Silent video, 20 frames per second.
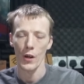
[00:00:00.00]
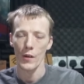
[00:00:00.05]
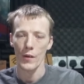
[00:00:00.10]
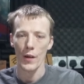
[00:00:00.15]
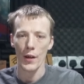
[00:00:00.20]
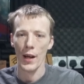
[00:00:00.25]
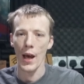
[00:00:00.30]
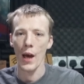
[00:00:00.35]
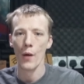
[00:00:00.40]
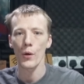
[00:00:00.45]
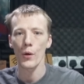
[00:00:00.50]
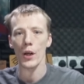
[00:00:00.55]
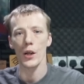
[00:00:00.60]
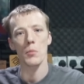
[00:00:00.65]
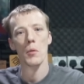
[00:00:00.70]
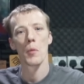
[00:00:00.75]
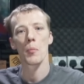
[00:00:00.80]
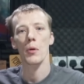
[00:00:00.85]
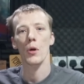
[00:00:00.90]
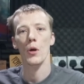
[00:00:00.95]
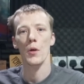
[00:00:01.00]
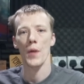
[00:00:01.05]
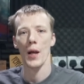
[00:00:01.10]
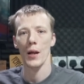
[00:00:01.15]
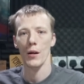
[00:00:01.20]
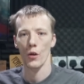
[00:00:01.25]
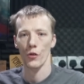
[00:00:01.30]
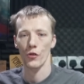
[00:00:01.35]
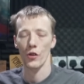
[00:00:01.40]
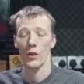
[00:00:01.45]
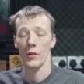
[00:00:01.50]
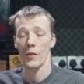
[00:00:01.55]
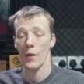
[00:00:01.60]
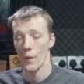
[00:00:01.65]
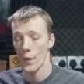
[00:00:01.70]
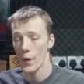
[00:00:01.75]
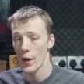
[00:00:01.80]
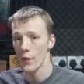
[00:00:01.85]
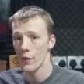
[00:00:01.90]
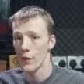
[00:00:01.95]
then how can you apply that logic to
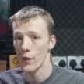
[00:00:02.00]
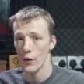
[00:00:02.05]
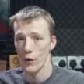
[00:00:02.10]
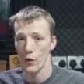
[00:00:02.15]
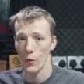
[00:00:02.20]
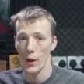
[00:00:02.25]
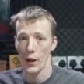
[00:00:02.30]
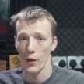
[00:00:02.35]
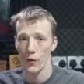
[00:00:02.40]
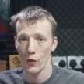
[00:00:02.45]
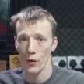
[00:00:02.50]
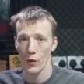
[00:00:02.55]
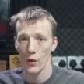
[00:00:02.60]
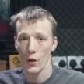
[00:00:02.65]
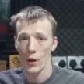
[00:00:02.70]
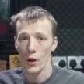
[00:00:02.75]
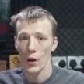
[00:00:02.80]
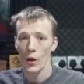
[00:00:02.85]
this situation?